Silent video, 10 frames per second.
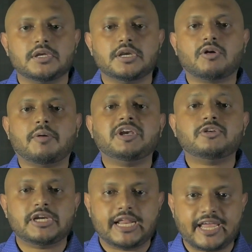Now coming to
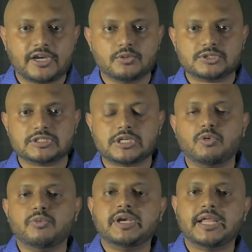the diagnosis, how
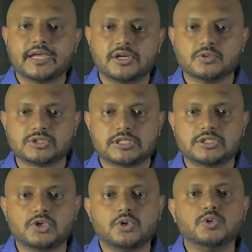do we diagnose it?
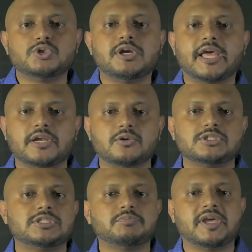So usual
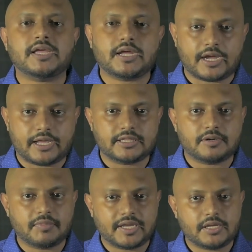diagnosis by either
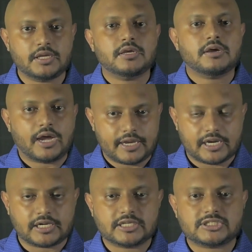by an
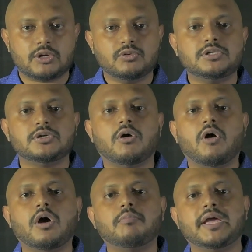ultrasound
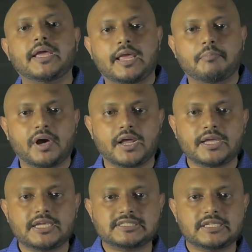or by an
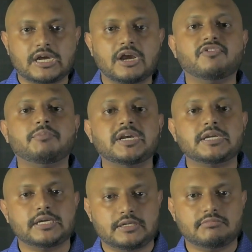MRI is the
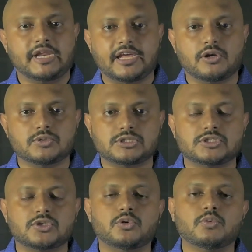confirmatory diagnosis.
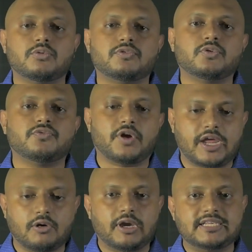So you to
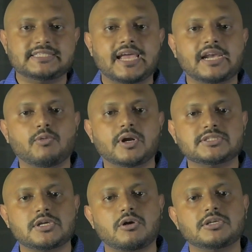find out exactly what is
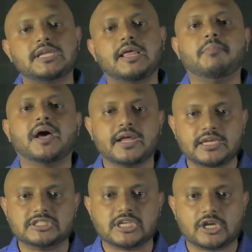the cause, an MRI
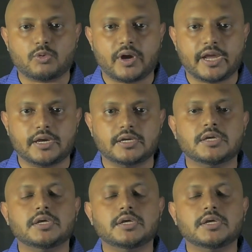is required.